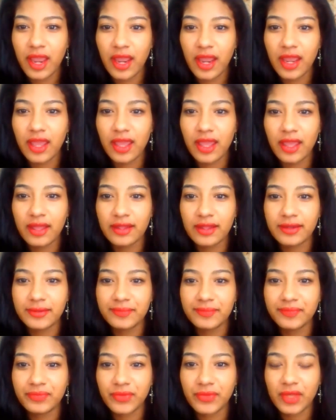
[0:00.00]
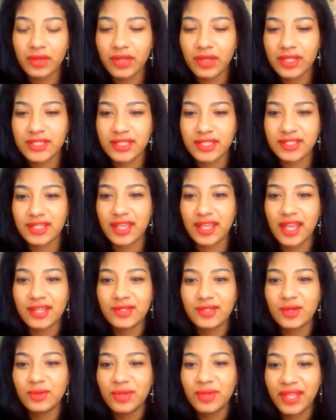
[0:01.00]
And okay, Tay Tay, I
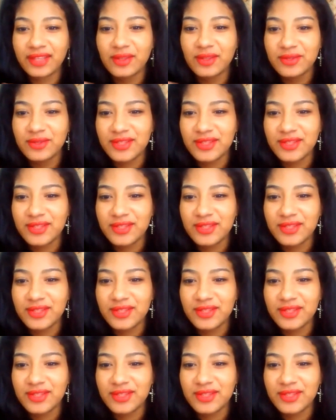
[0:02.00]
don't like